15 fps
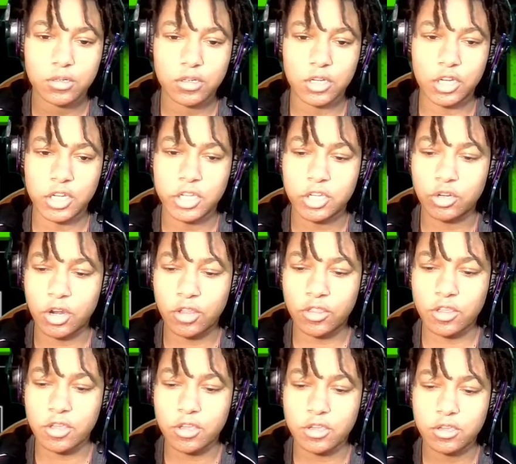In here, I
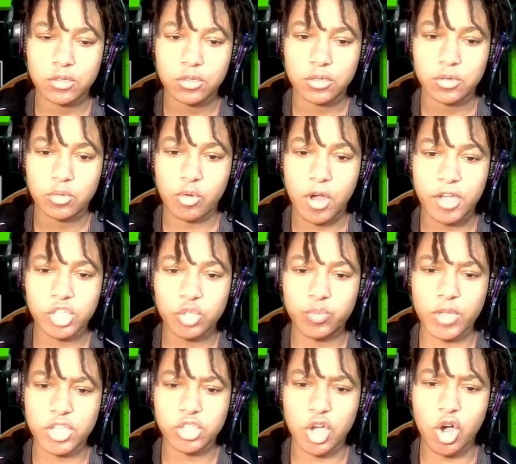think? Why is this
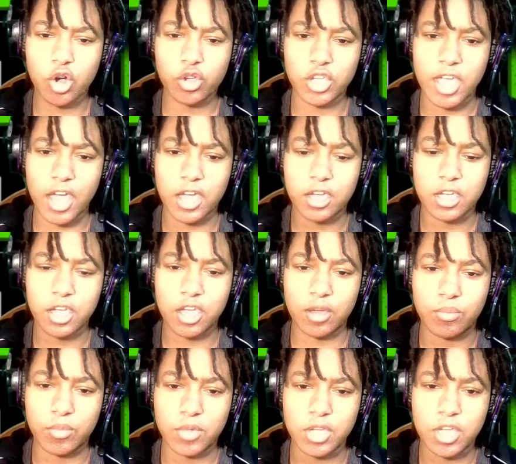place... Oh, yeah, him.
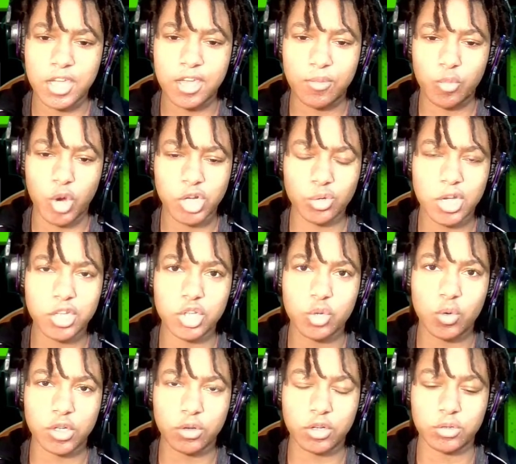Him. What do I do?
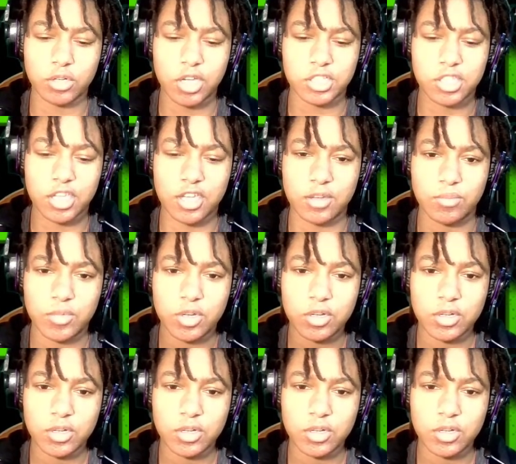What do I do against him?